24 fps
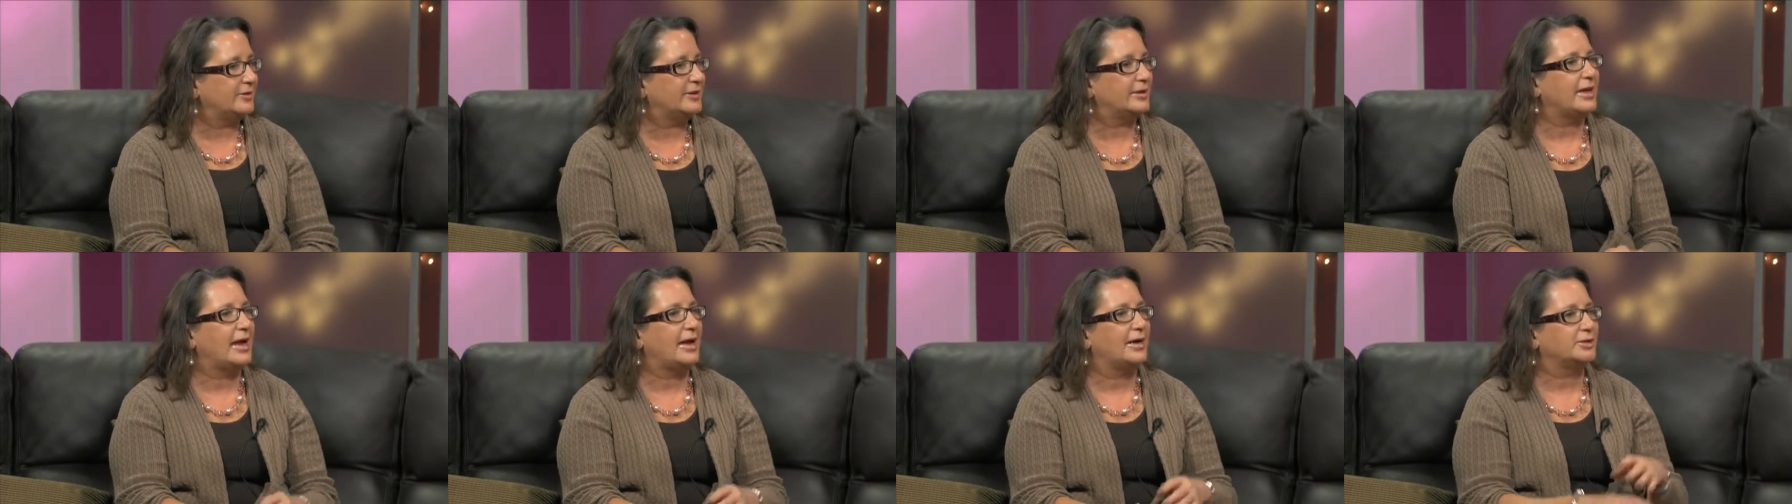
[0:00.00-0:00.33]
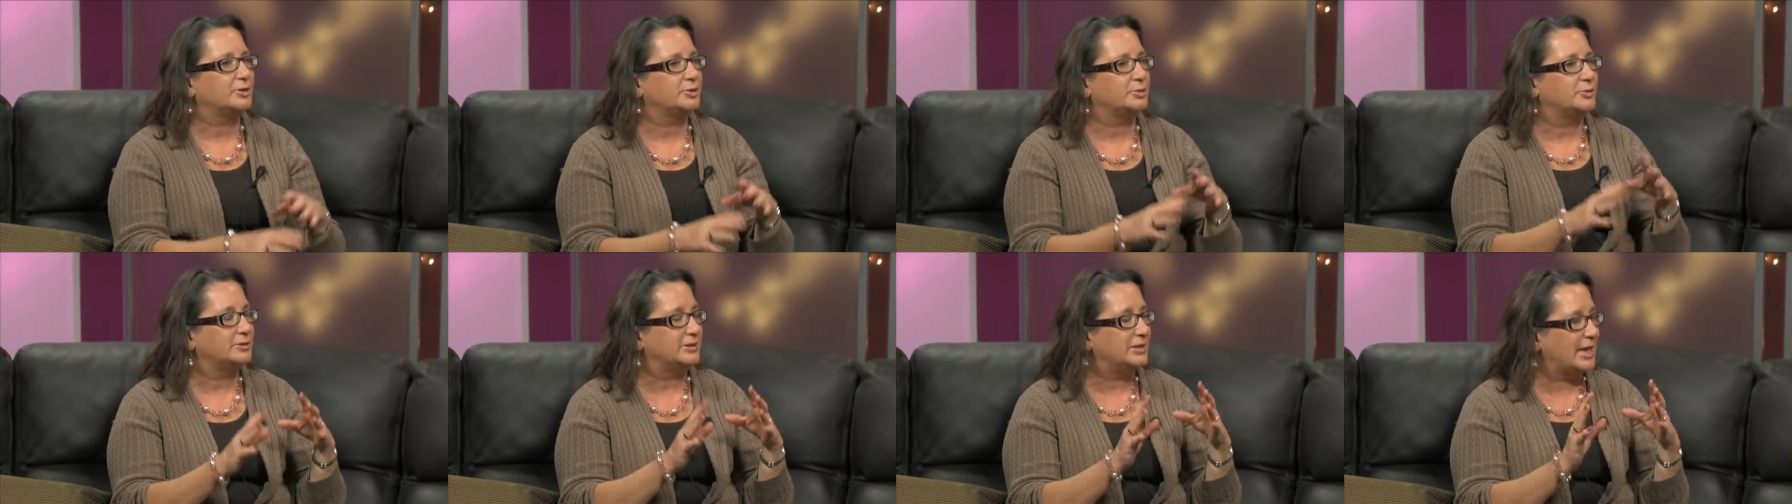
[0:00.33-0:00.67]
the
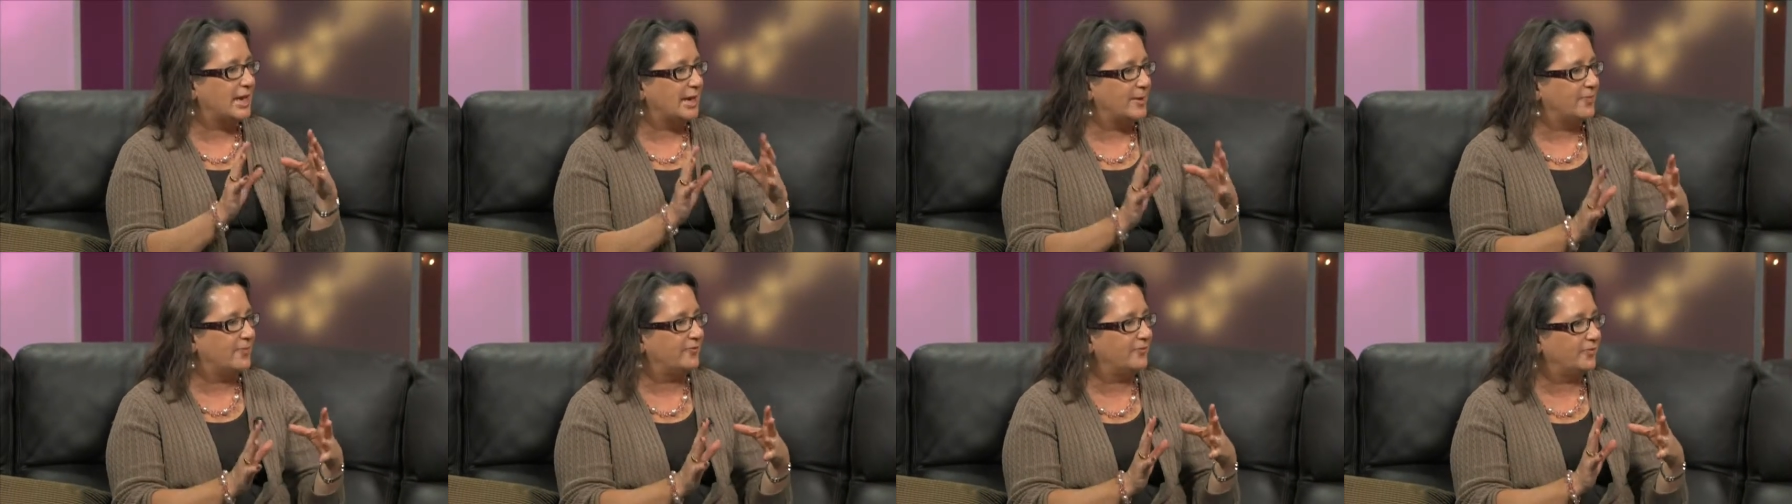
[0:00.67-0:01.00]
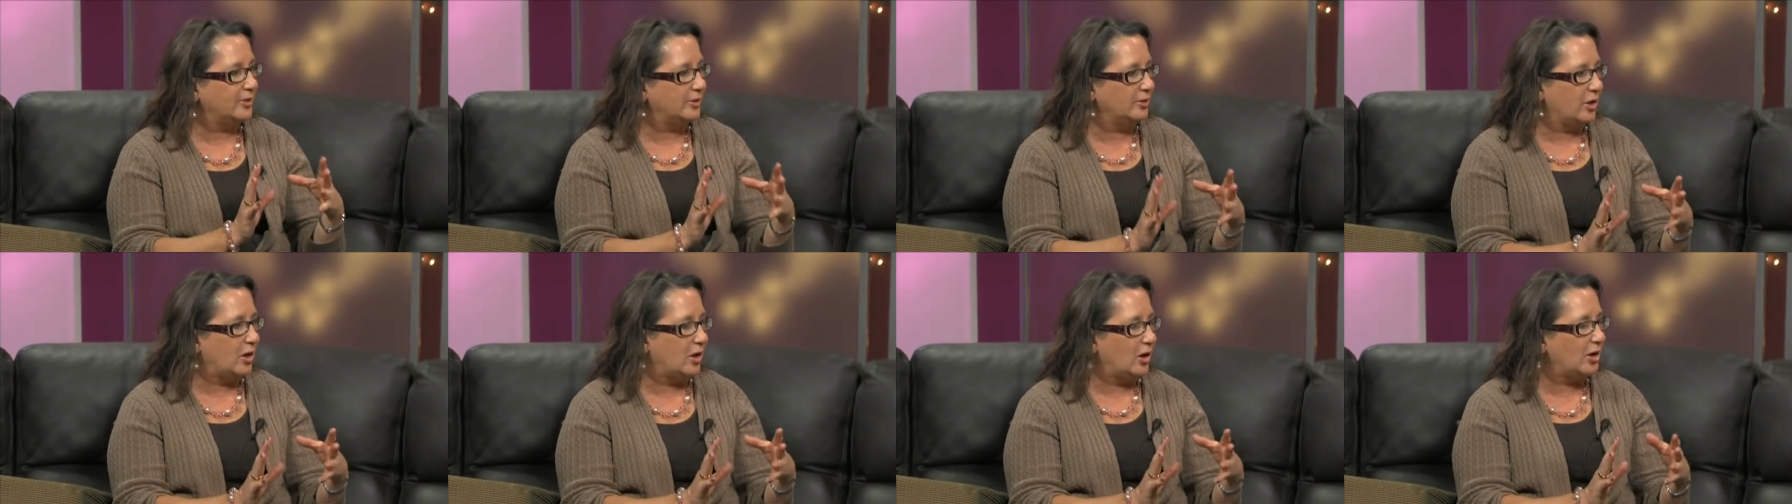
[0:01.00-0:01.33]
actual name of
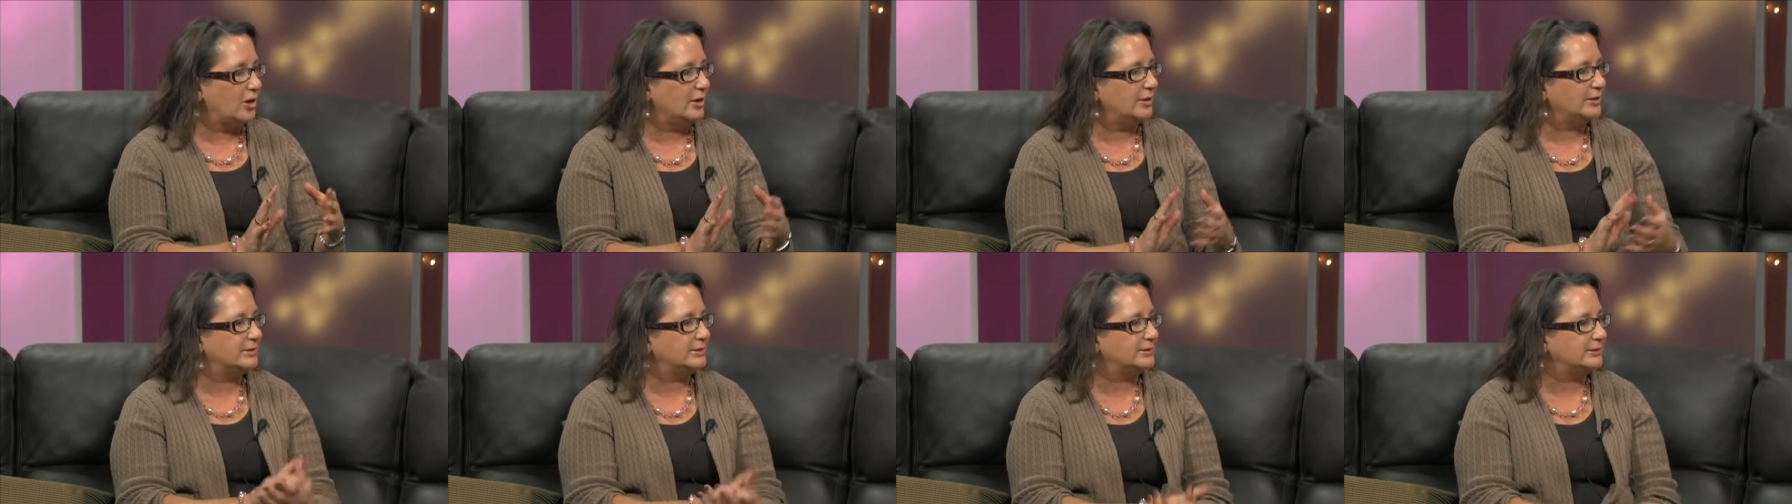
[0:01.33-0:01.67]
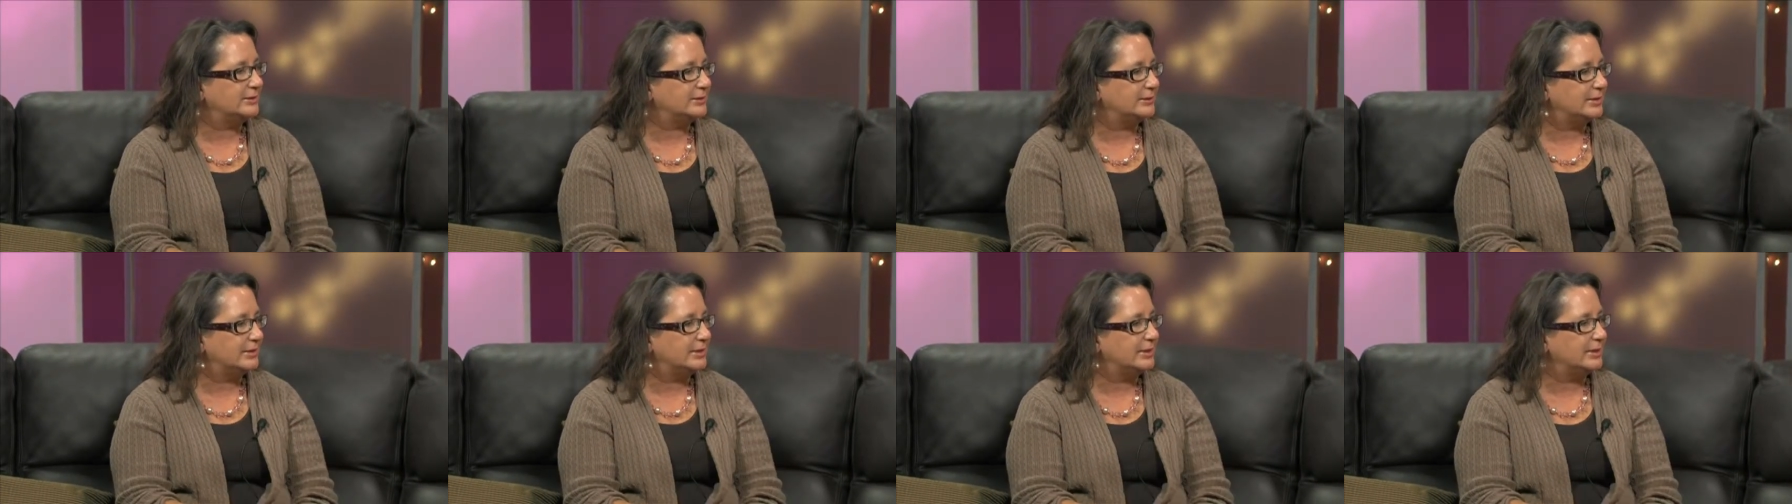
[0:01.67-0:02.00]
the law
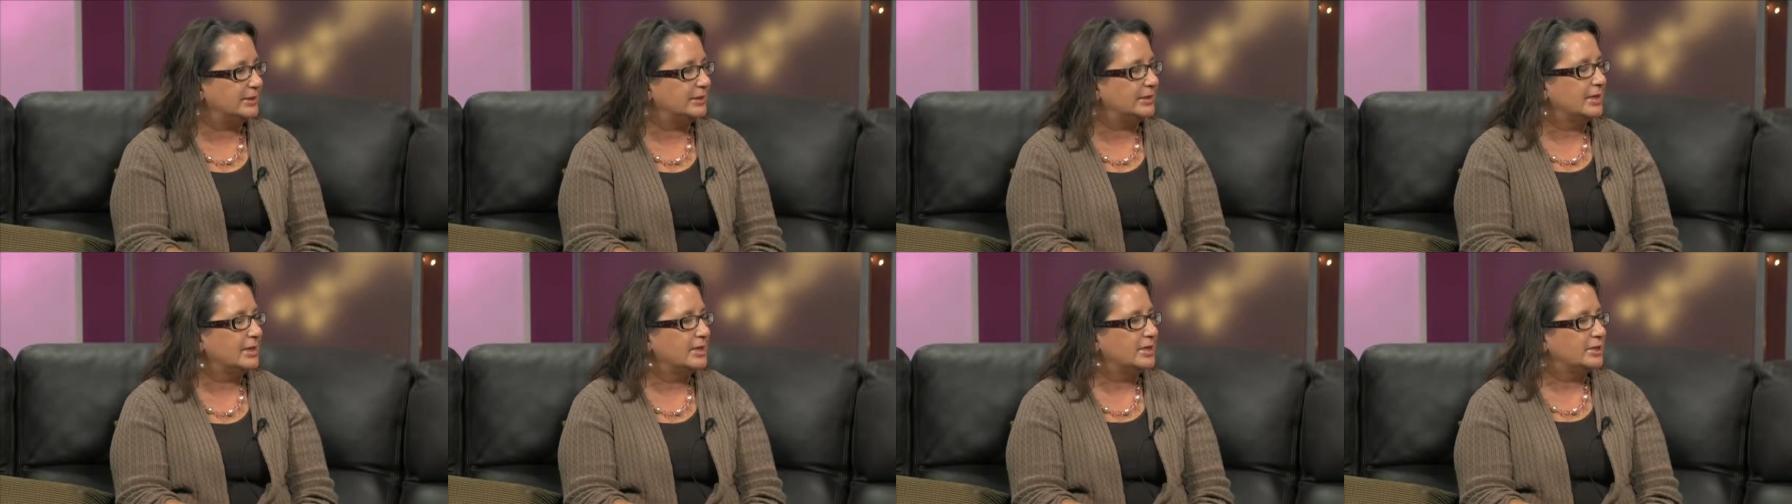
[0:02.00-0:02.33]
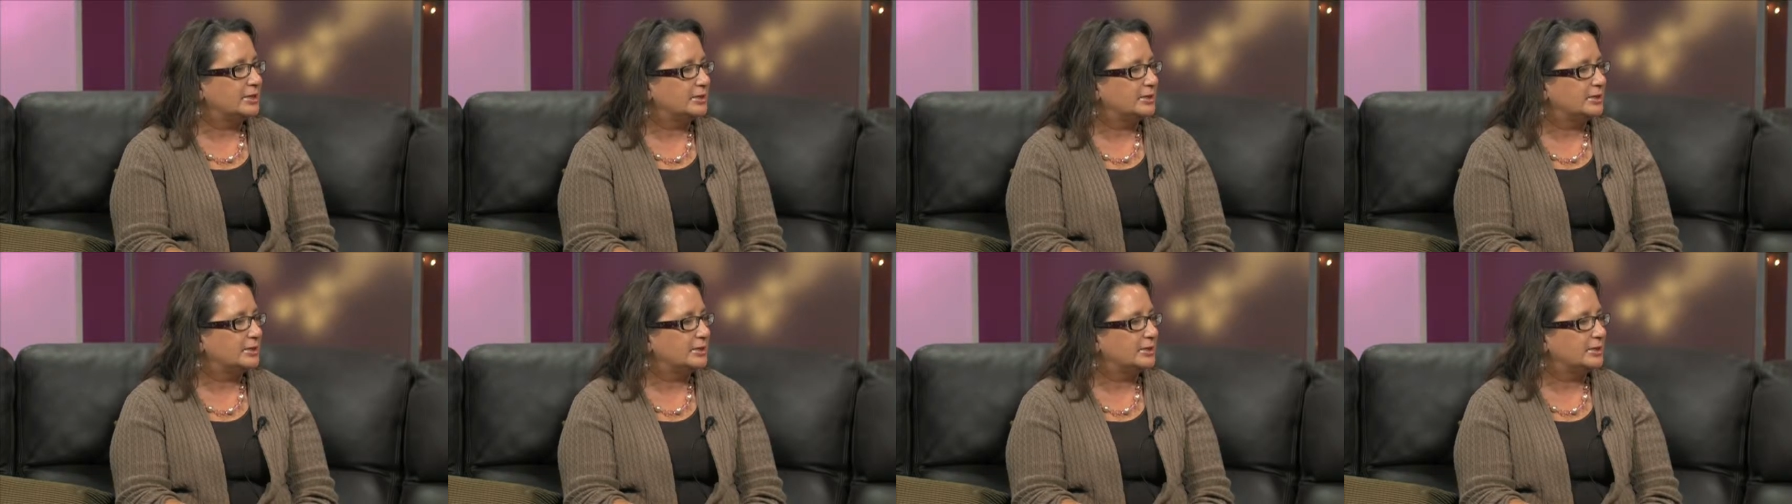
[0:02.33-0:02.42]
is the